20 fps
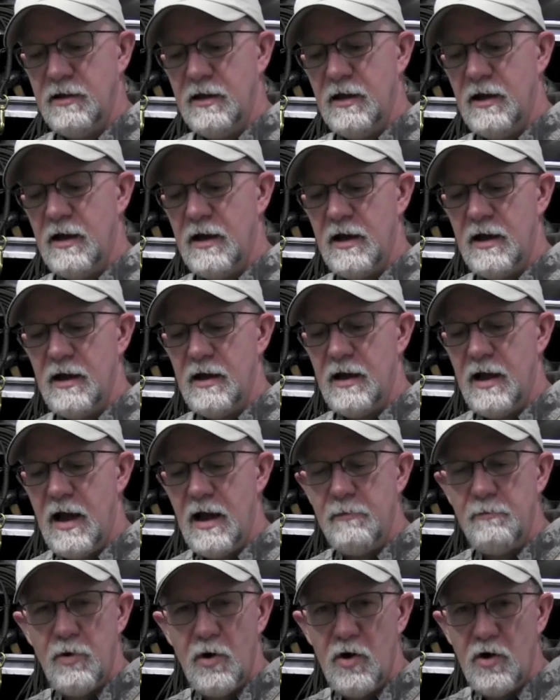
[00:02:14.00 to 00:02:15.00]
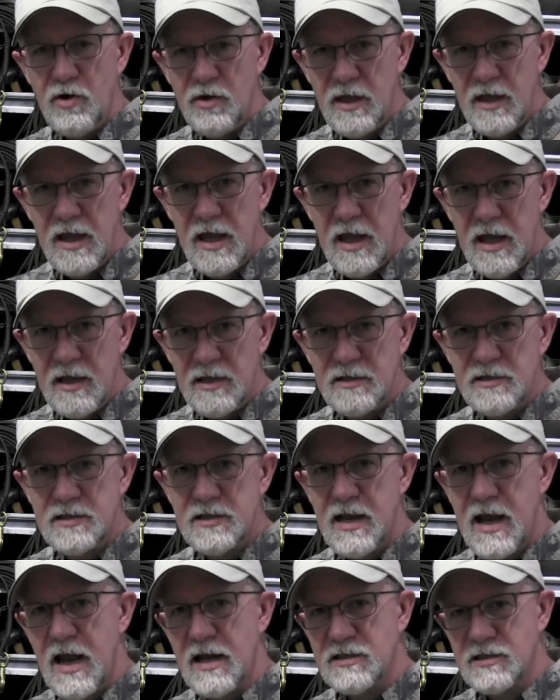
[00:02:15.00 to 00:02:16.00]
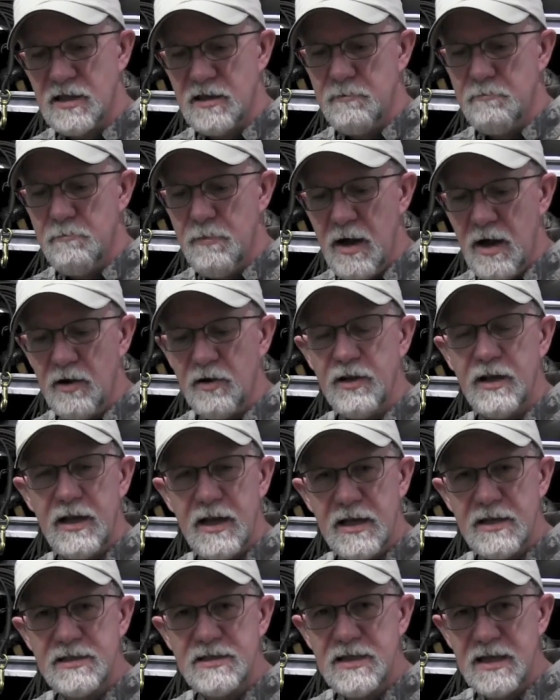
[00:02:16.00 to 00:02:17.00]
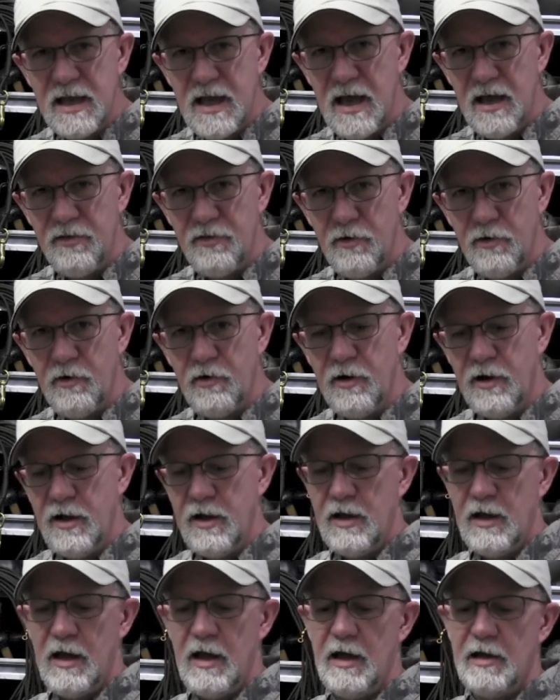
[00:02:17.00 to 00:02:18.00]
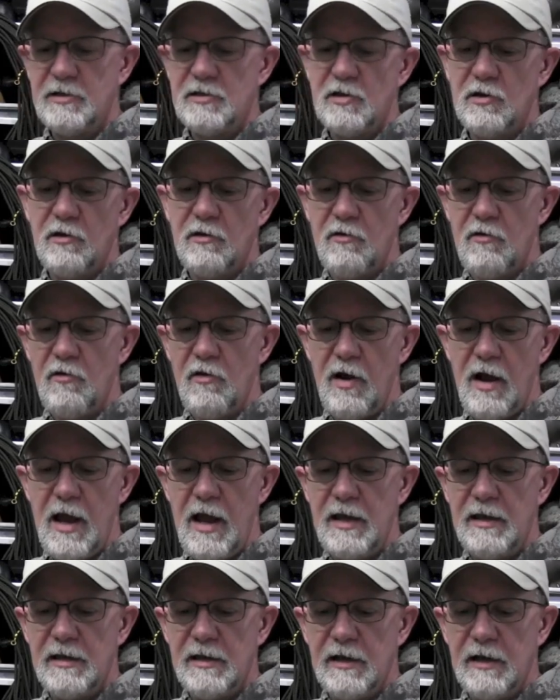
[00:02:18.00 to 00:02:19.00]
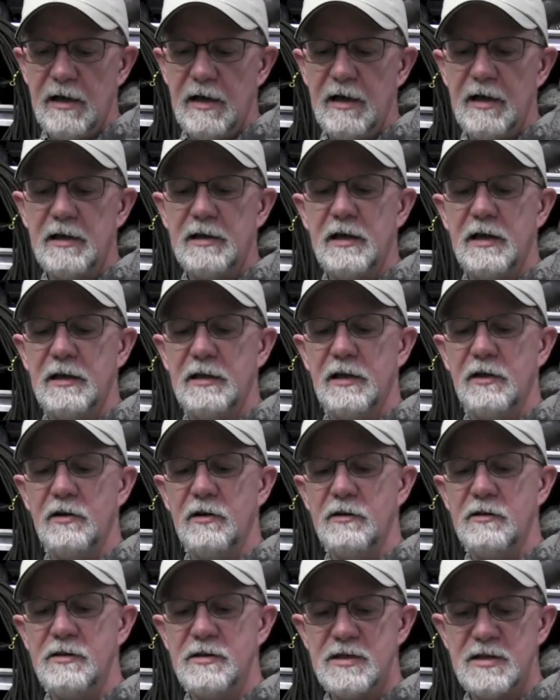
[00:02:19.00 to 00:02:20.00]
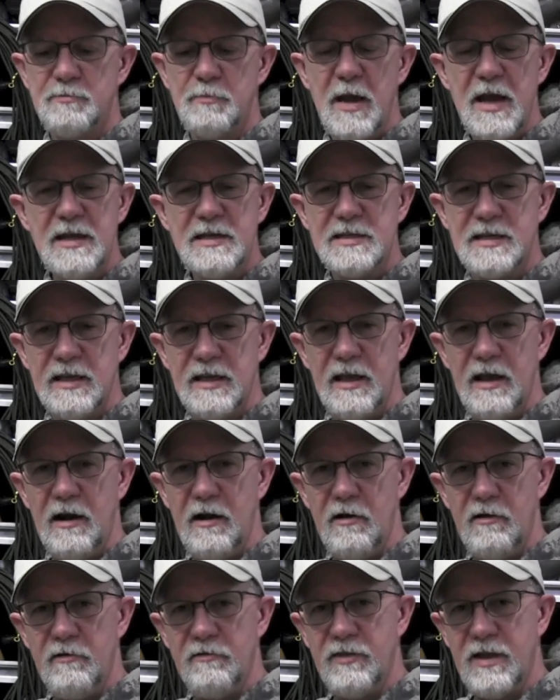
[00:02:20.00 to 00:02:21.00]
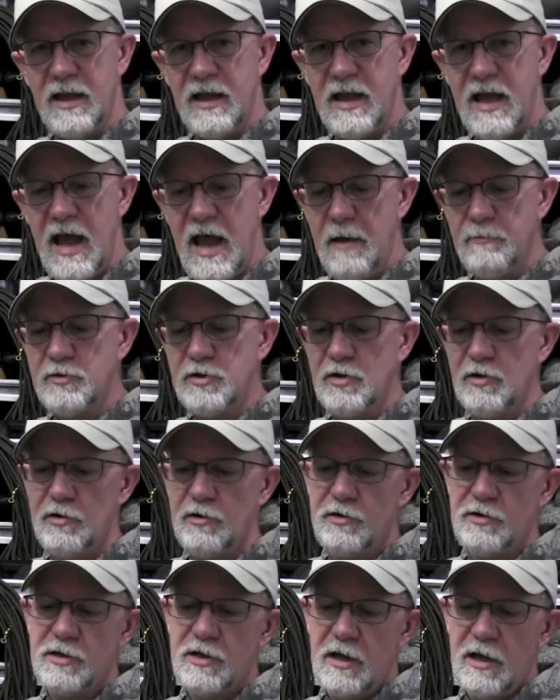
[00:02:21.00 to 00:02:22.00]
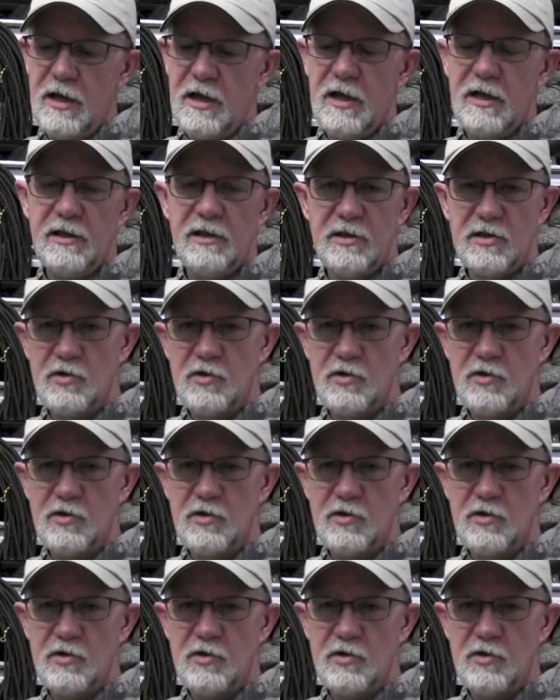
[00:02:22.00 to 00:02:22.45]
I burn the ends and actually meld it in together to create a little space in there that captures the